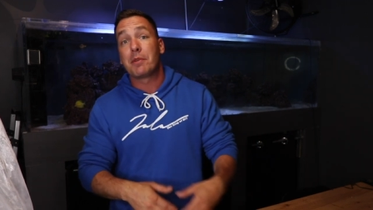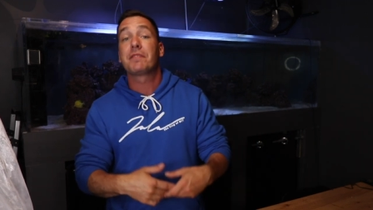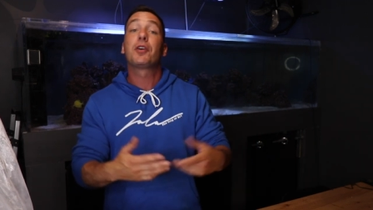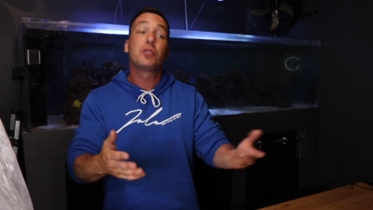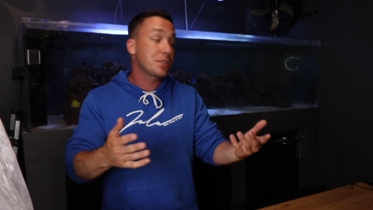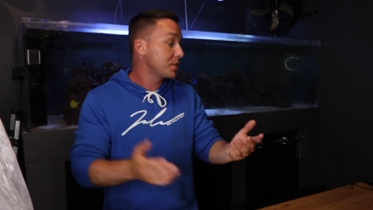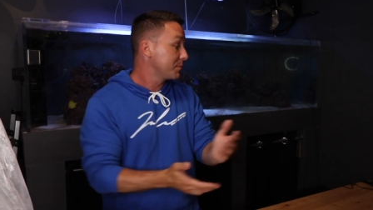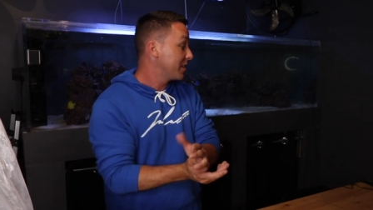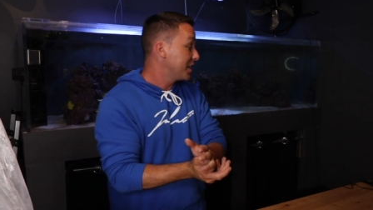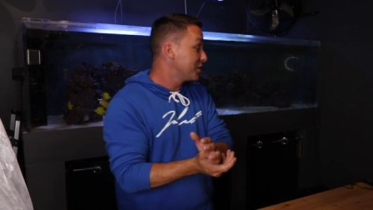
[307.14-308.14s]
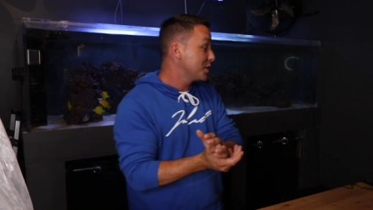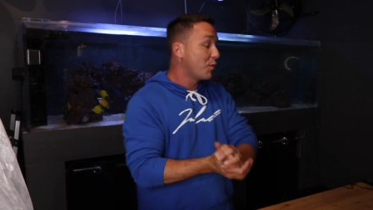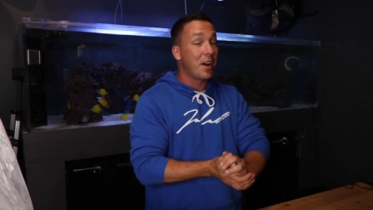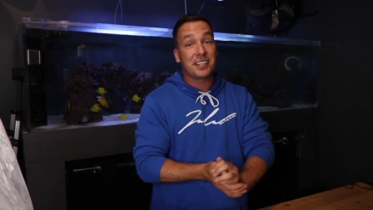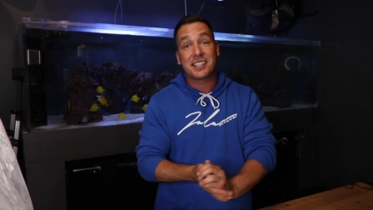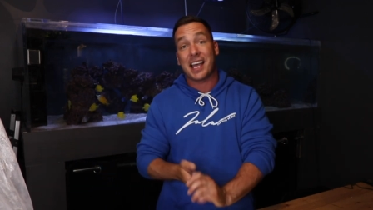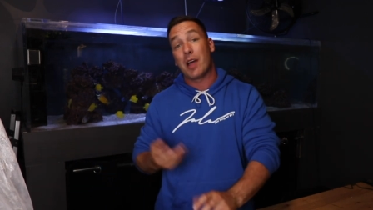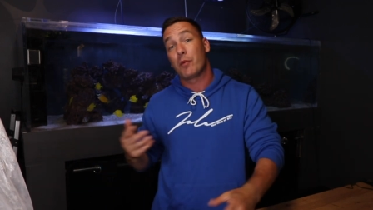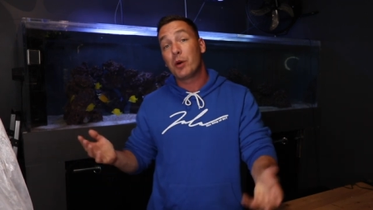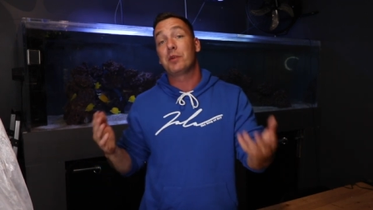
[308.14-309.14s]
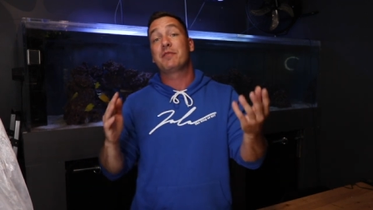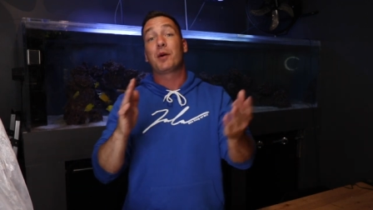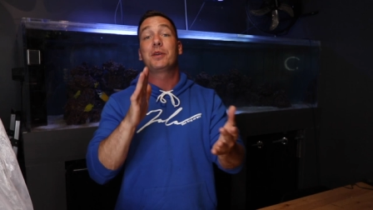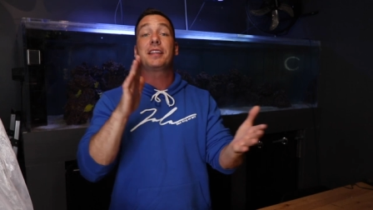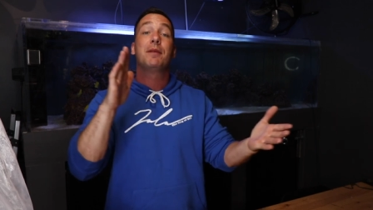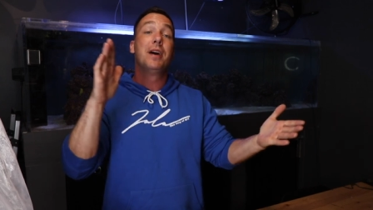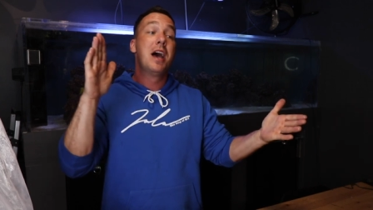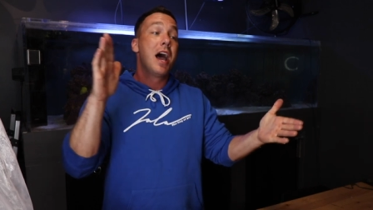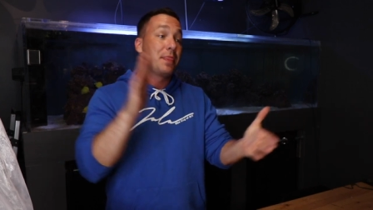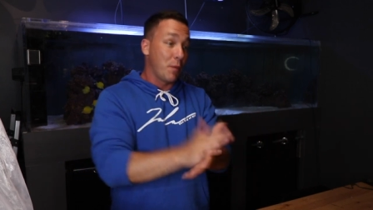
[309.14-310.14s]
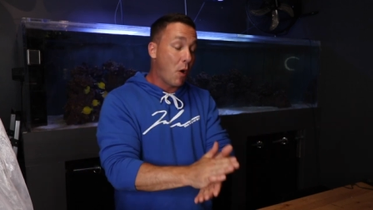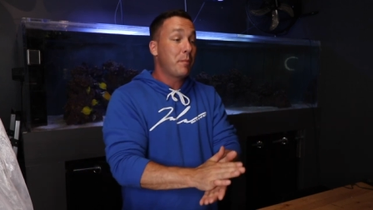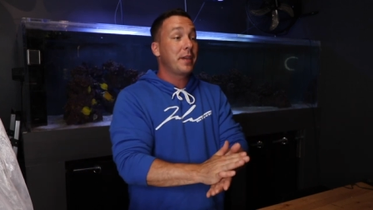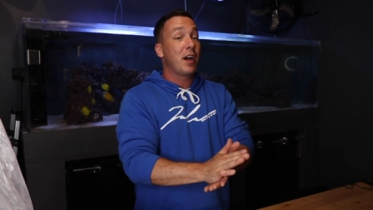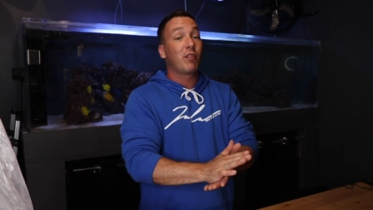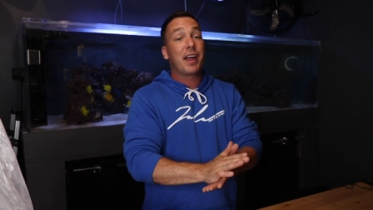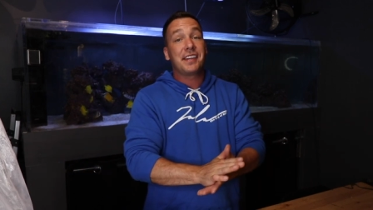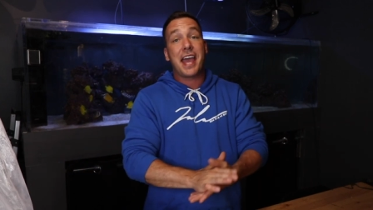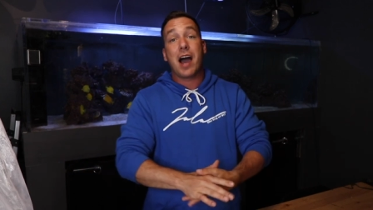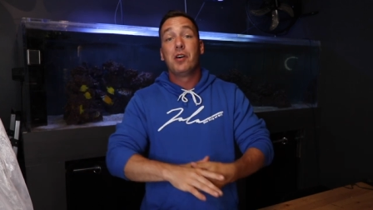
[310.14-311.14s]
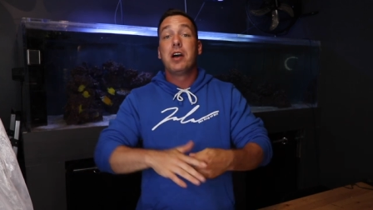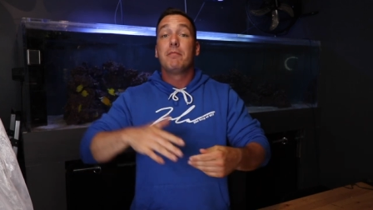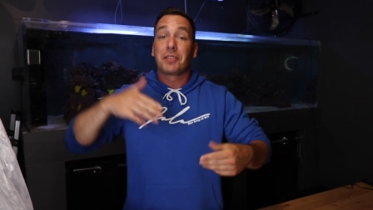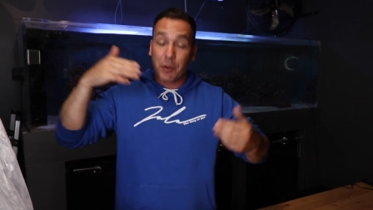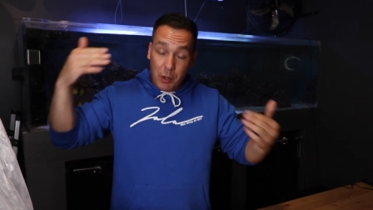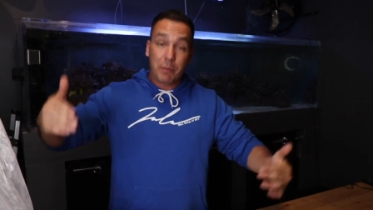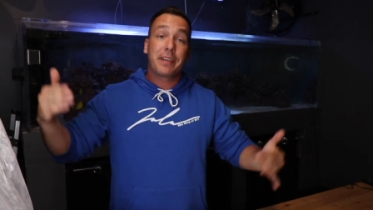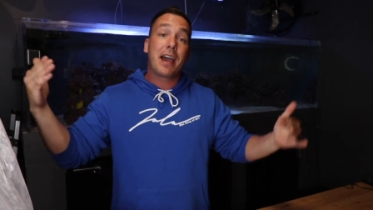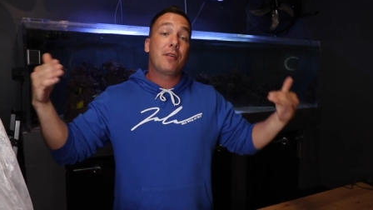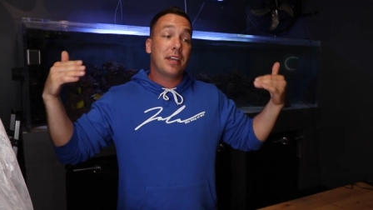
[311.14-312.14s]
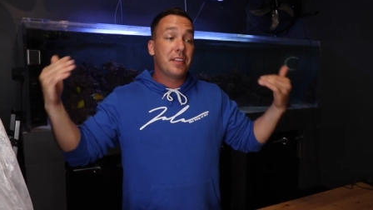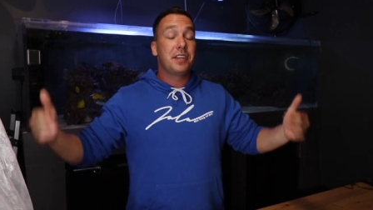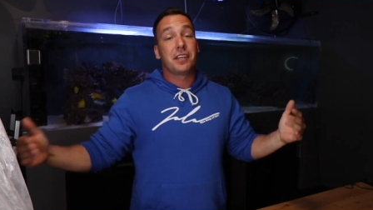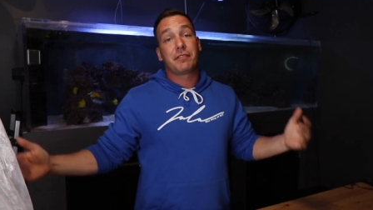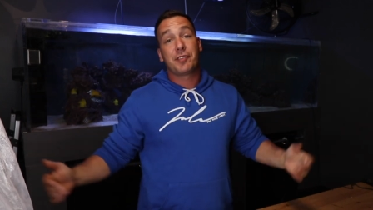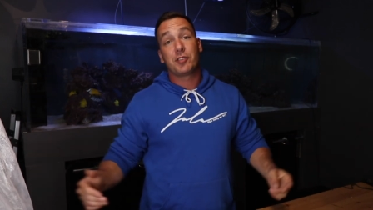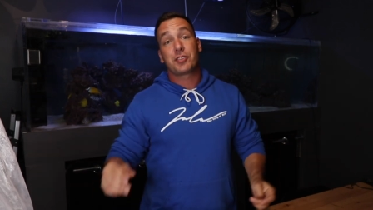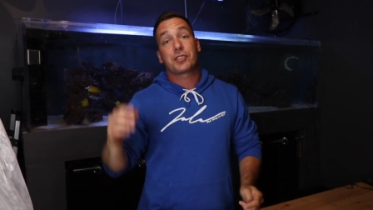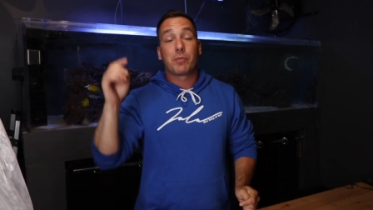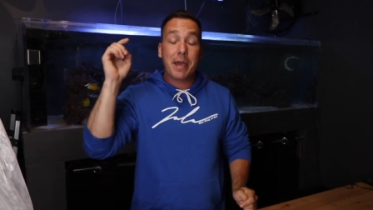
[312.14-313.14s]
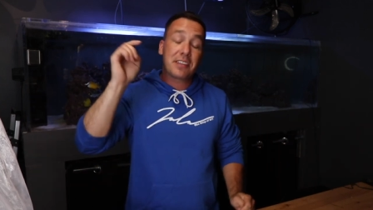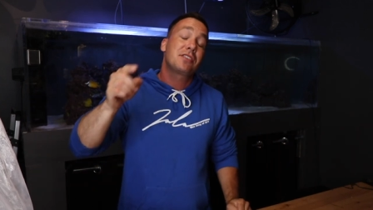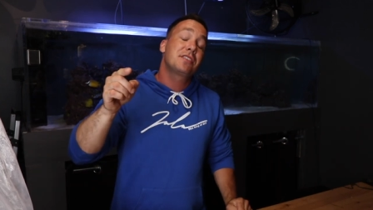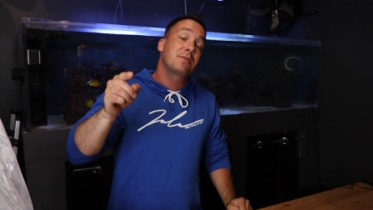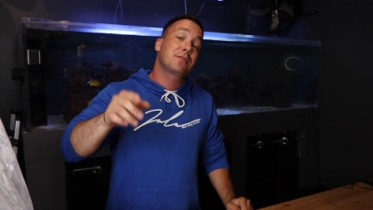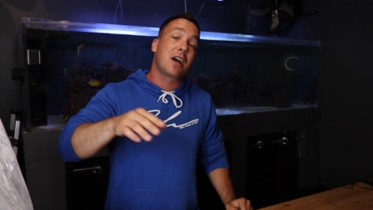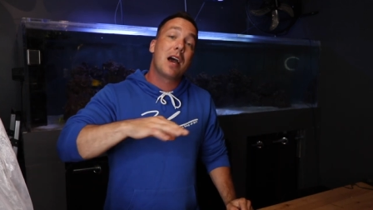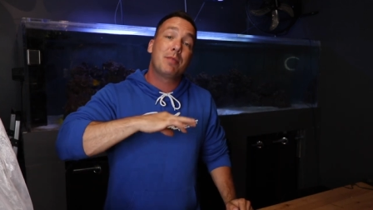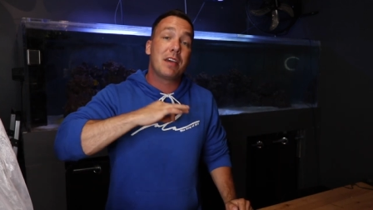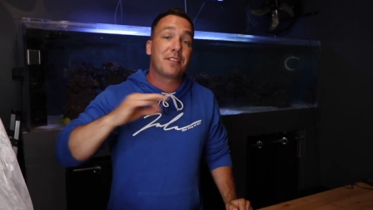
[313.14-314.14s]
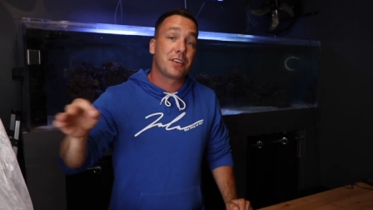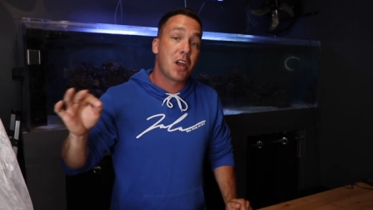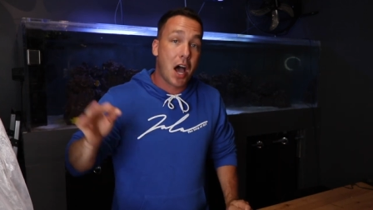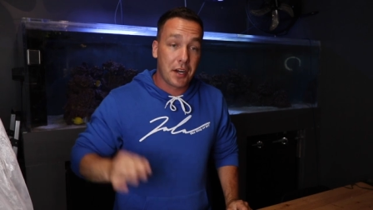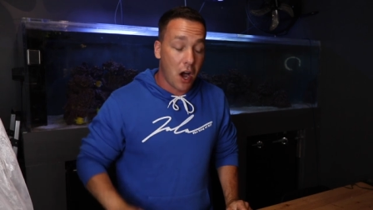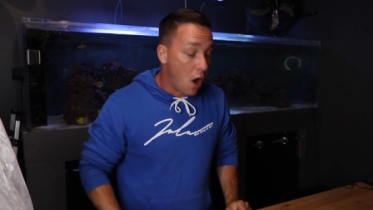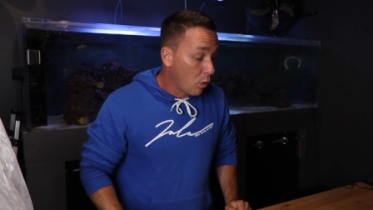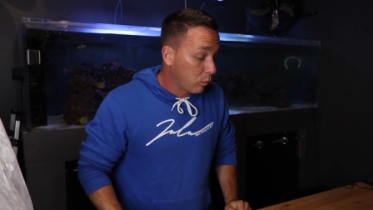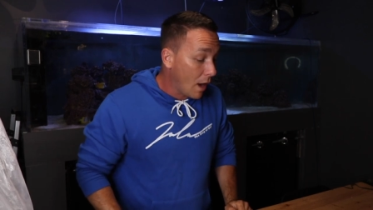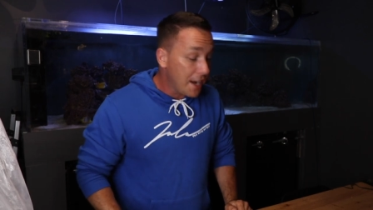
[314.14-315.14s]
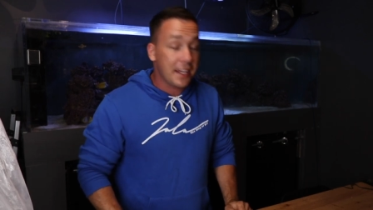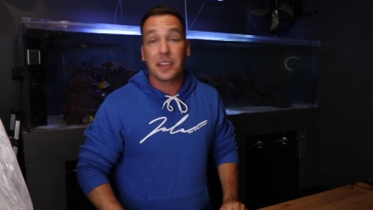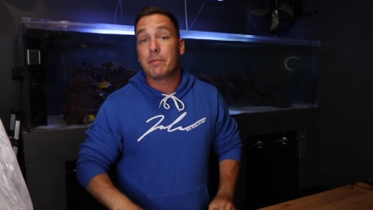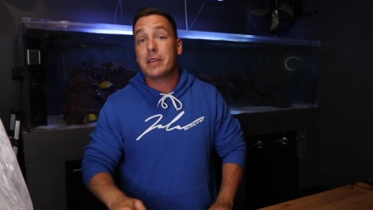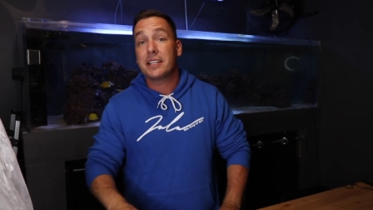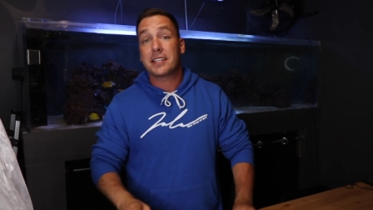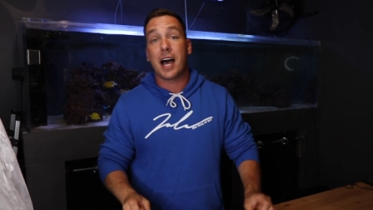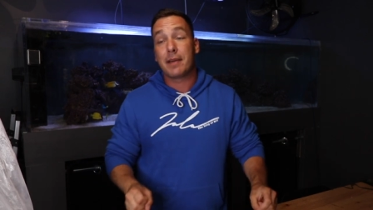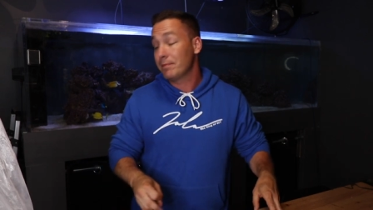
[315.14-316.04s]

If those are some videos you want to see, I will be filming them. They won't be out right now, but they will be out in the near future, so make sure you subscribe if you're not already. In the meantime,